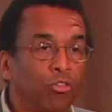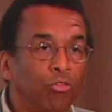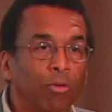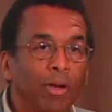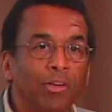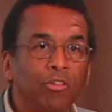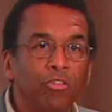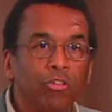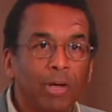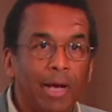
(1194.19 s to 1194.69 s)

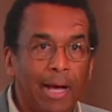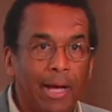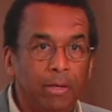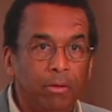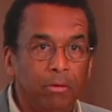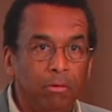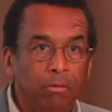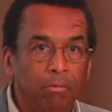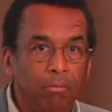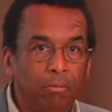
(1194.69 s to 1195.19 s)
Dred Scott,
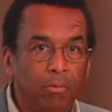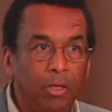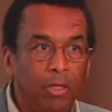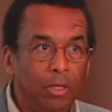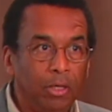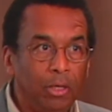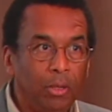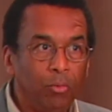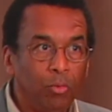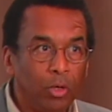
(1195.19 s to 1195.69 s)
and then
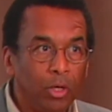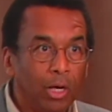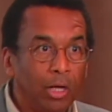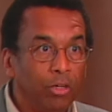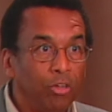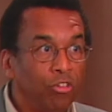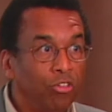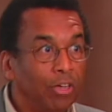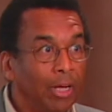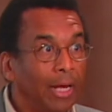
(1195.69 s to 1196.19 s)
he went on to
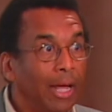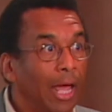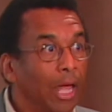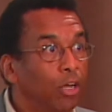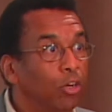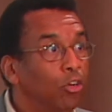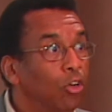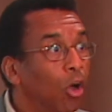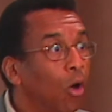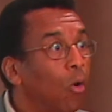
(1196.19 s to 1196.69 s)
say,
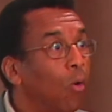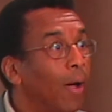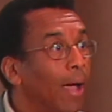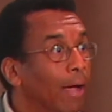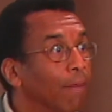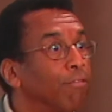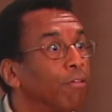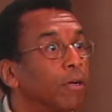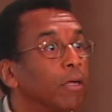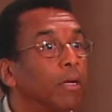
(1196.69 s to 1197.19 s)
and no
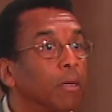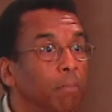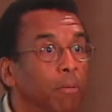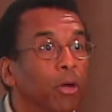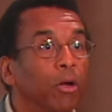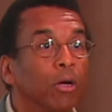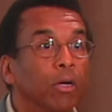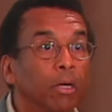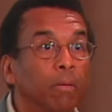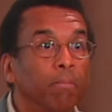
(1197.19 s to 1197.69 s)
African
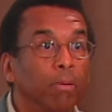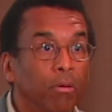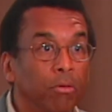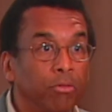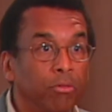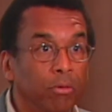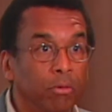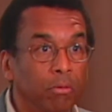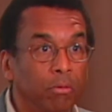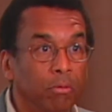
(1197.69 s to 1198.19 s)
American
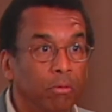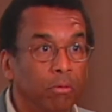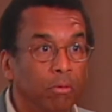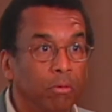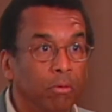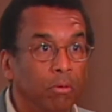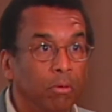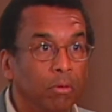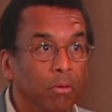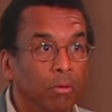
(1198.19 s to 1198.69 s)
person,
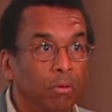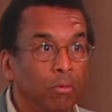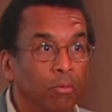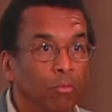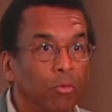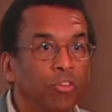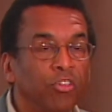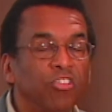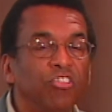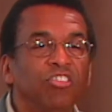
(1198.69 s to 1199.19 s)

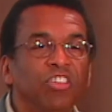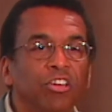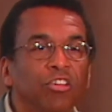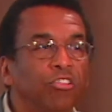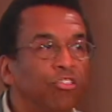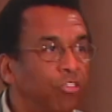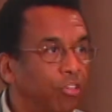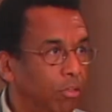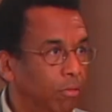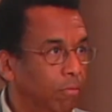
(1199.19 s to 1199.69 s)
was a
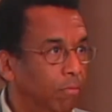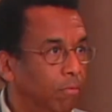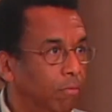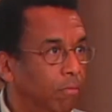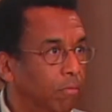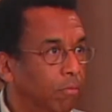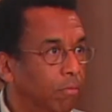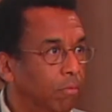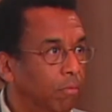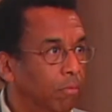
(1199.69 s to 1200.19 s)
citizen
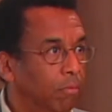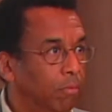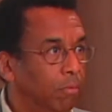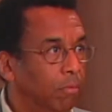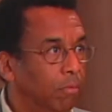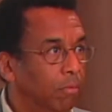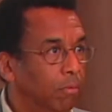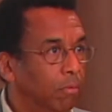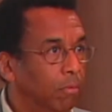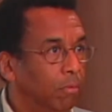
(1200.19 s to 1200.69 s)

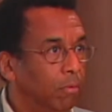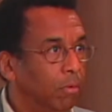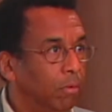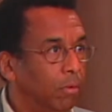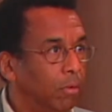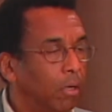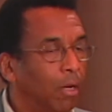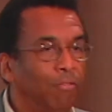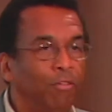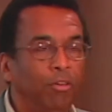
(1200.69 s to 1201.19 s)
of